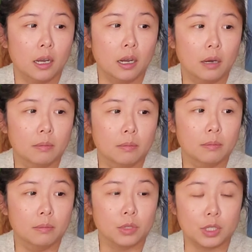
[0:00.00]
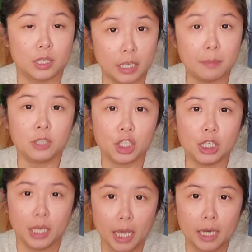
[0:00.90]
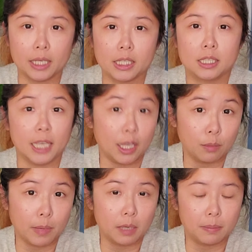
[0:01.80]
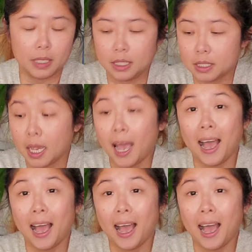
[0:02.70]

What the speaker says: the same genetics than the mother plants.